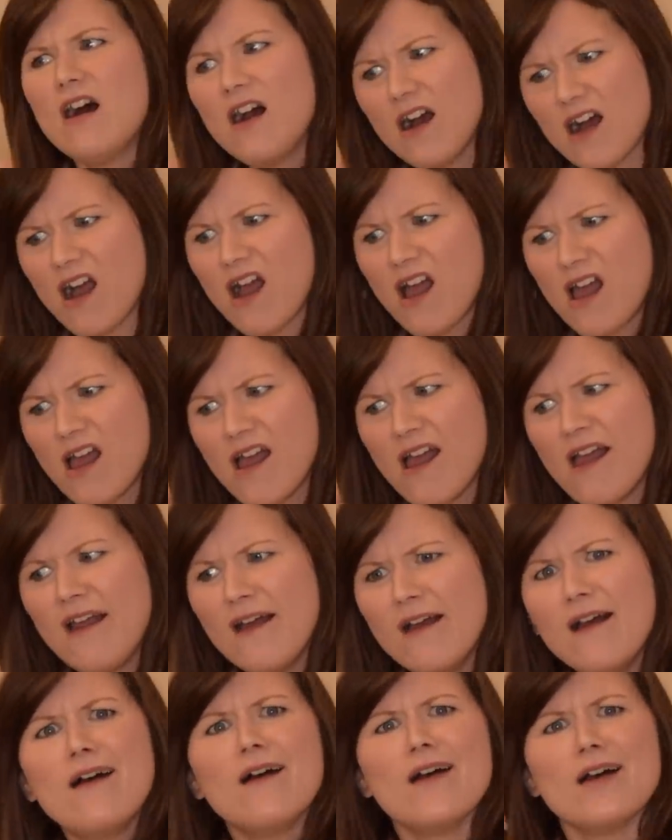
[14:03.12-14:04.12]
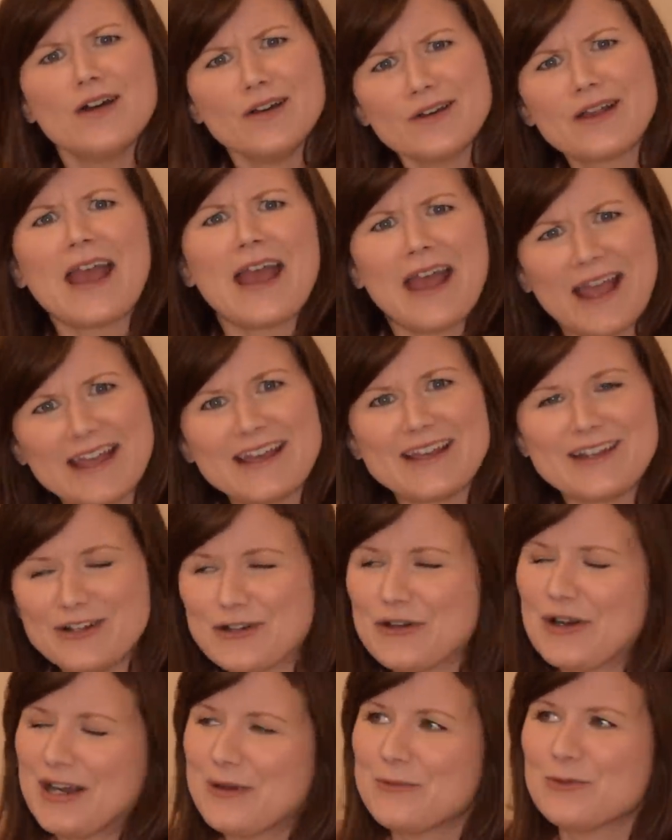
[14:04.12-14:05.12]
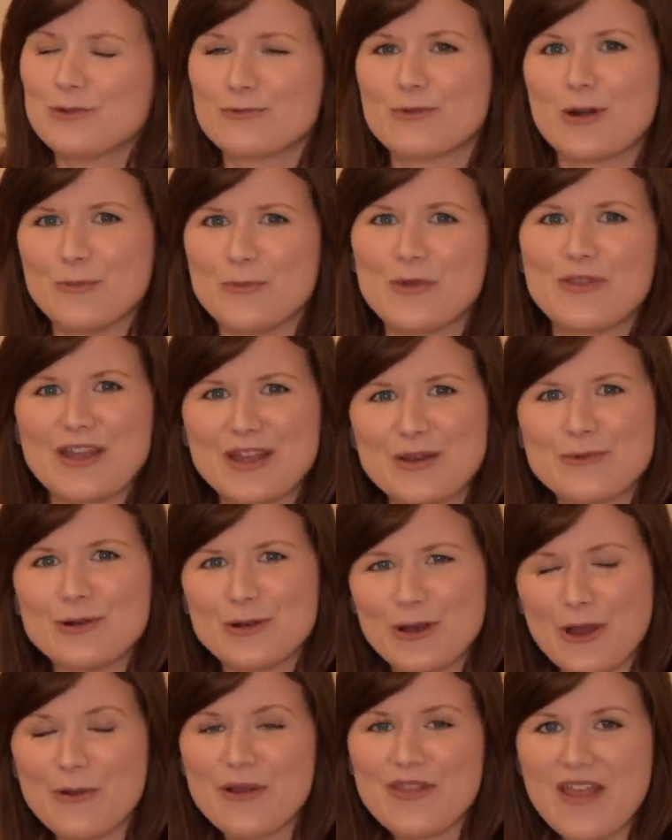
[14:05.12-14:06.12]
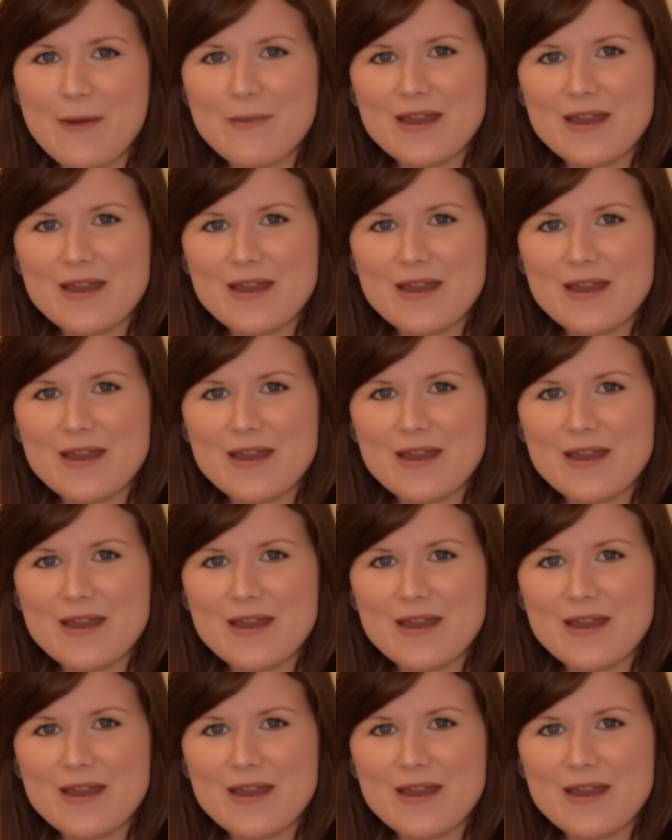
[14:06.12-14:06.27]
huh, okay, all right, we'll run with it. We'll go with